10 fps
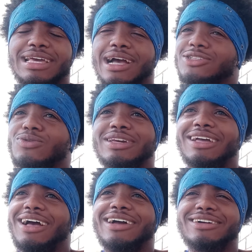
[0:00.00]
I swear to
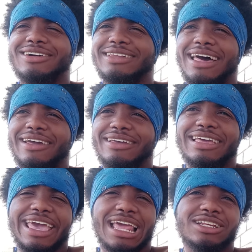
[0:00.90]
God, cause like,
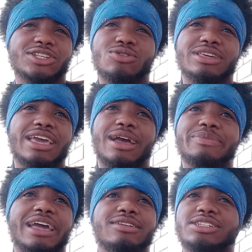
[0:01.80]
and it's okay.
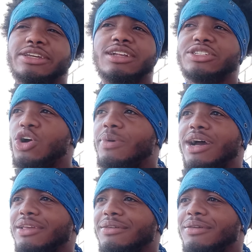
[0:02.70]
I'm not here to judge
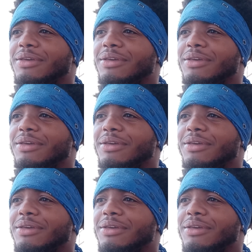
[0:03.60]
nobody.